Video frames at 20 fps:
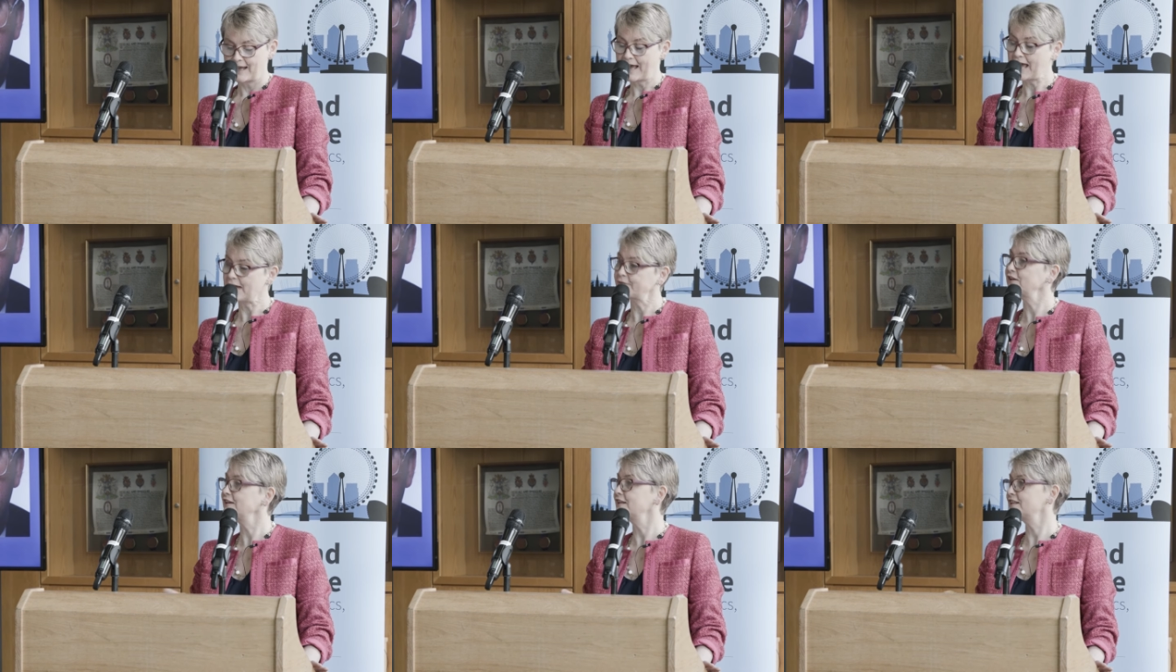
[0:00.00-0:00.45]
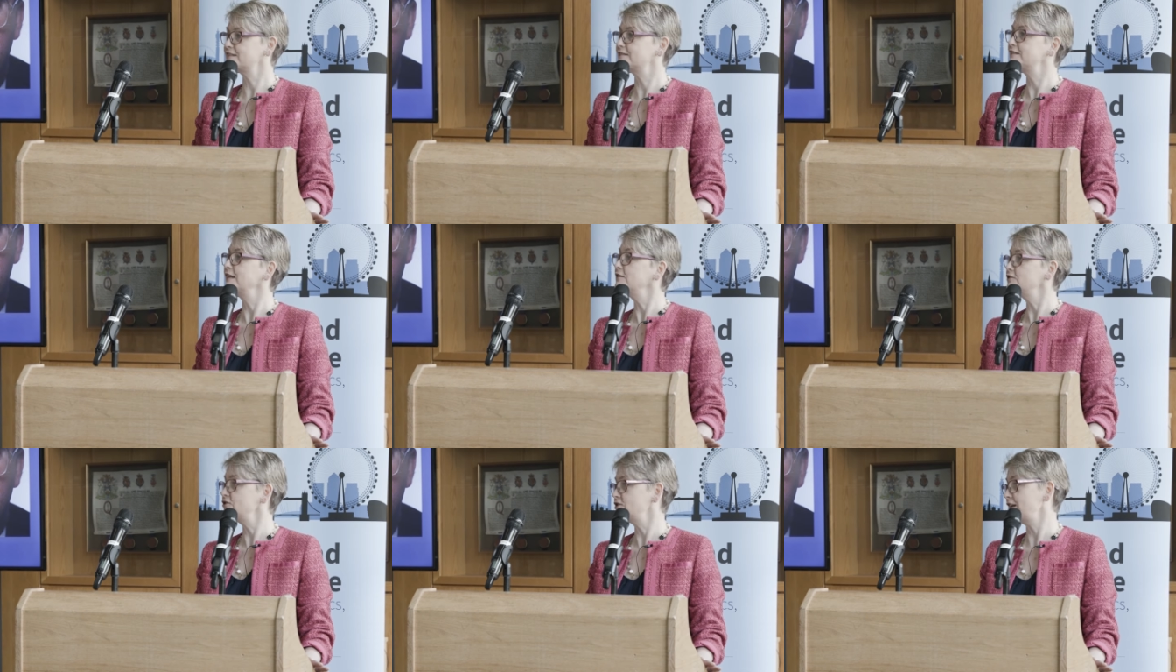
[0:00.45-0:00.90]
having this
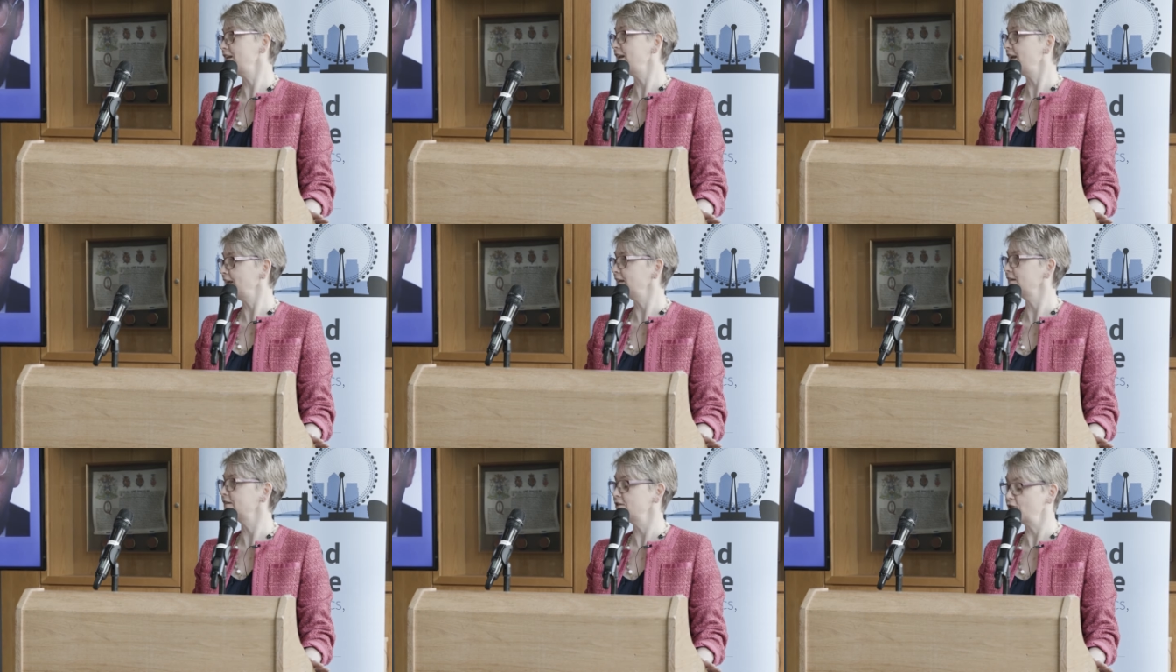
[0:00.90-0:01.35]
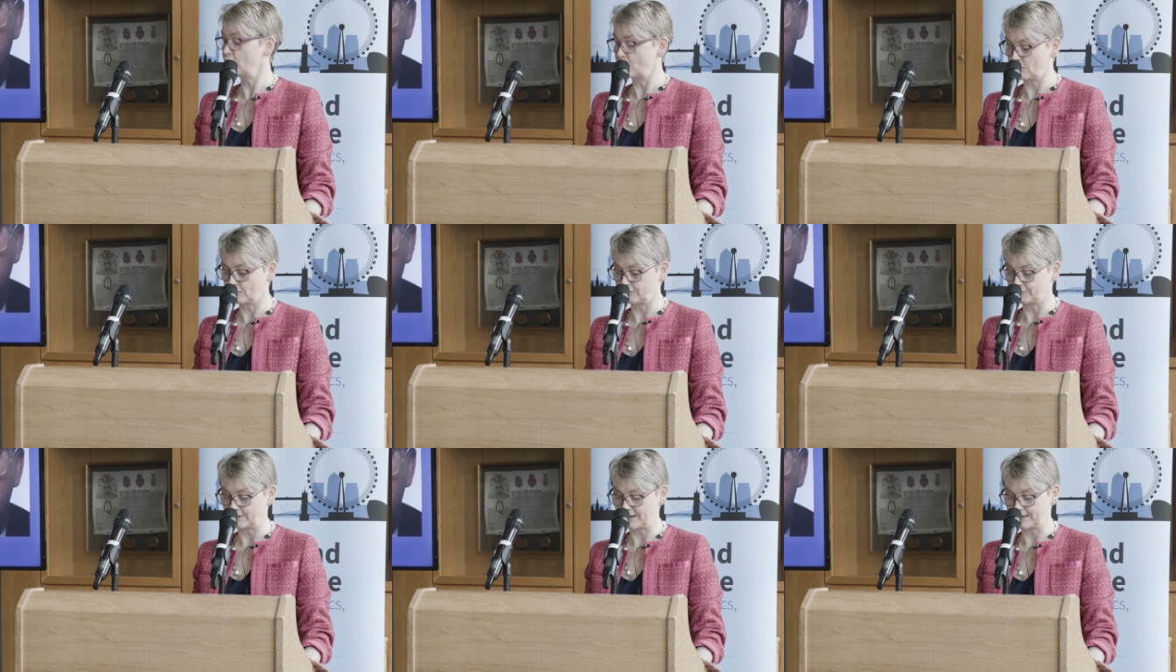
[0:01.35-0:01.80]
dingy hidden
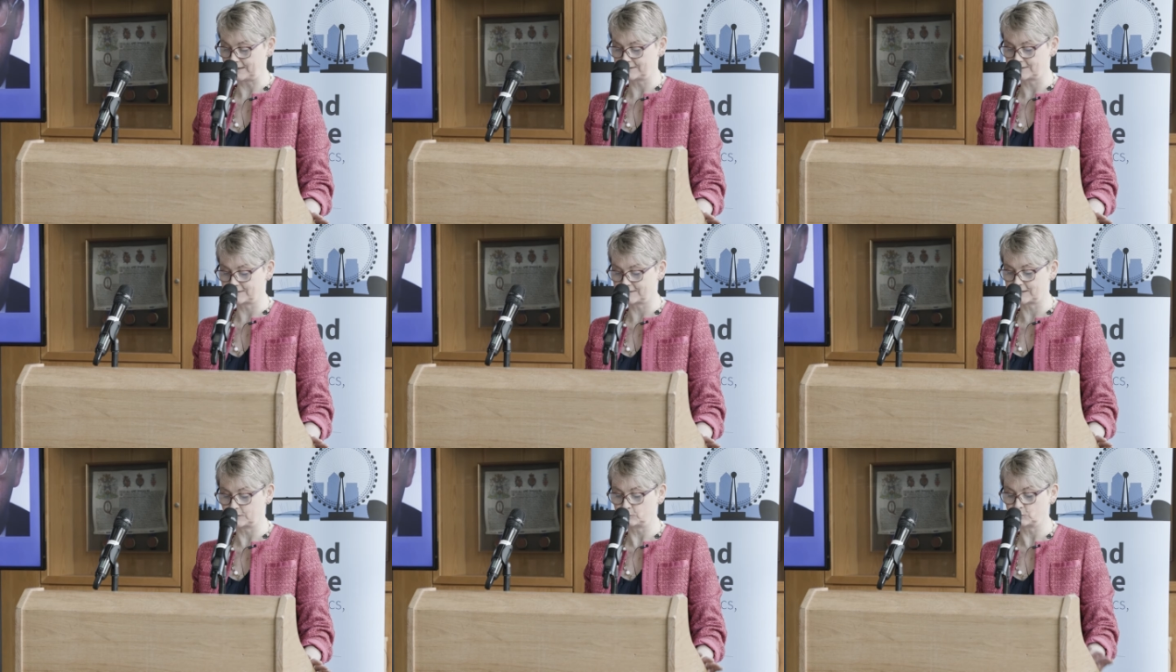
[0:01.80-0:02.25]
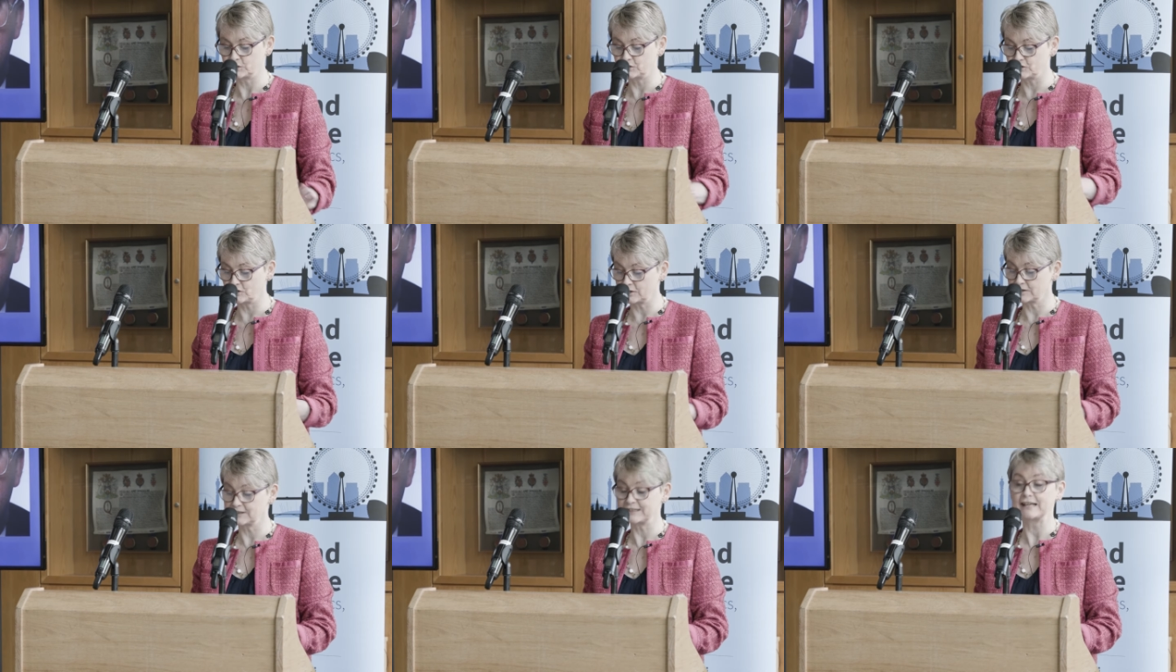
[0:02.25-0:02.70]
office that
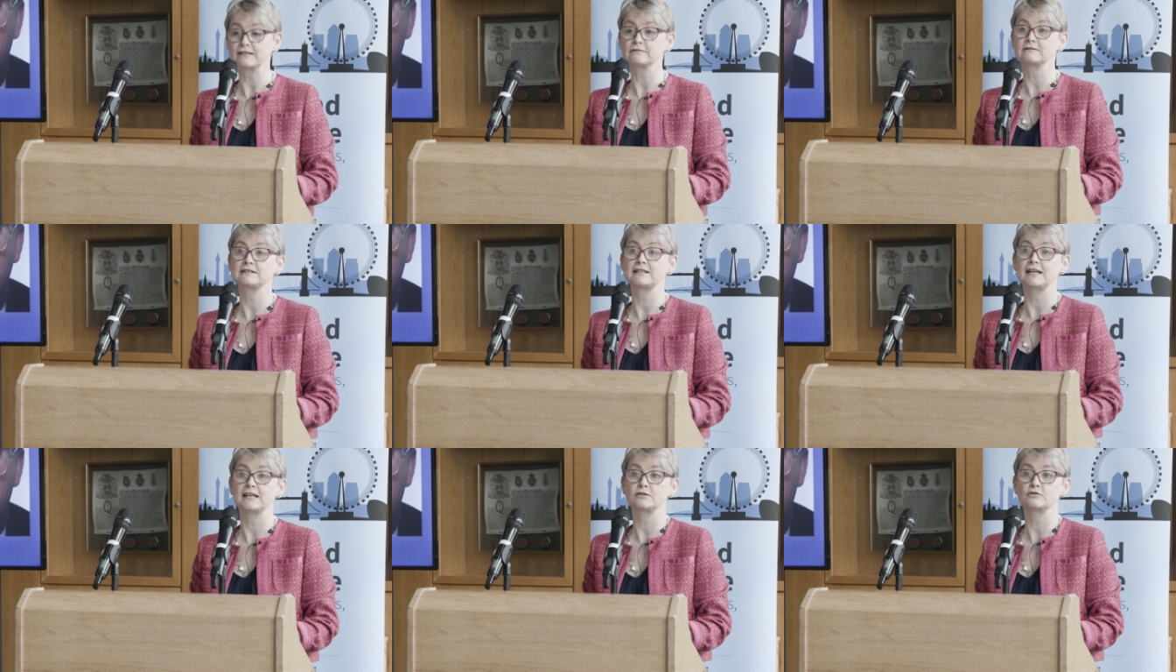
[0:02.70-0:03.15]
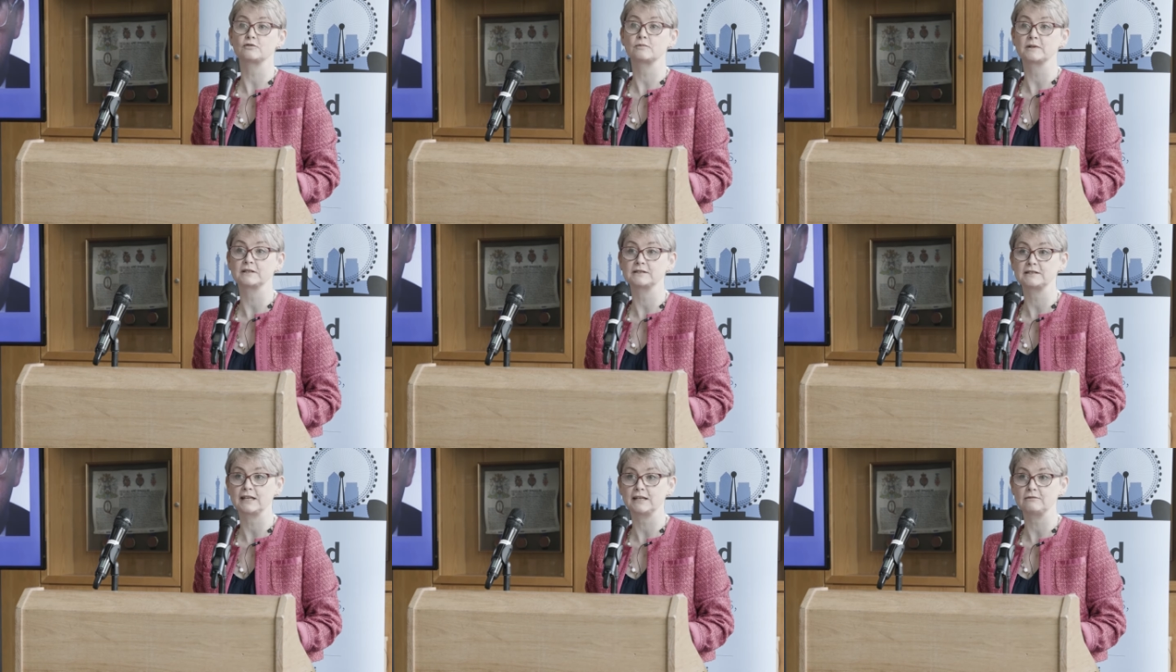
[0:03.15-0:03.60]
was just downstairs
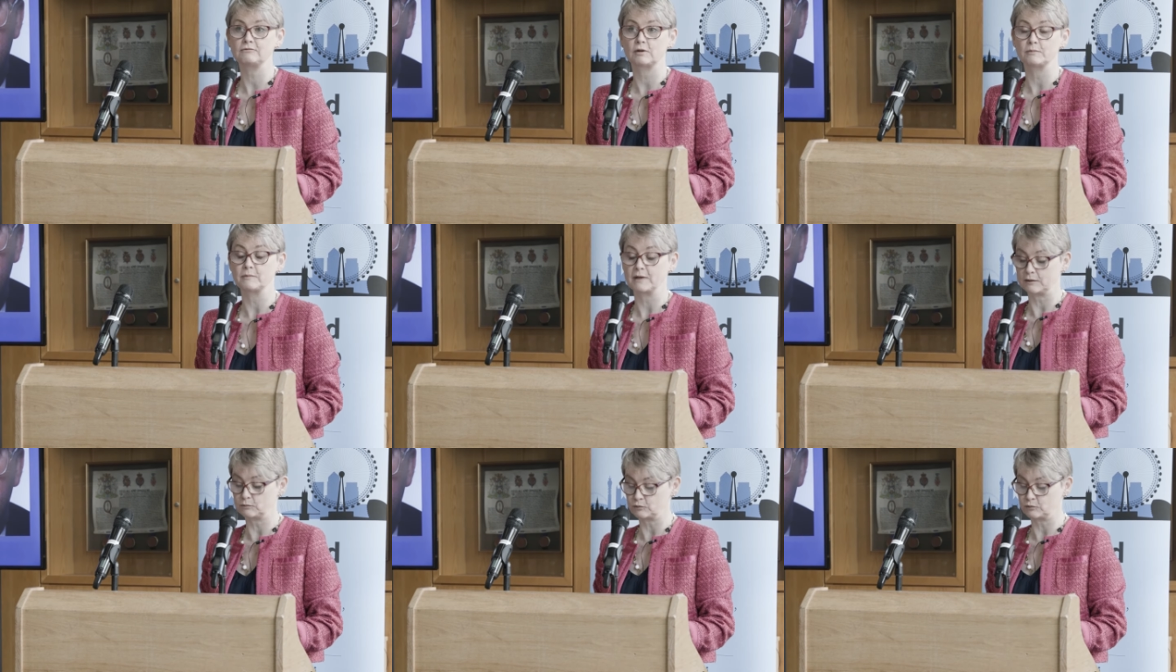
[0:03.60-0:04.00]
from the tea room,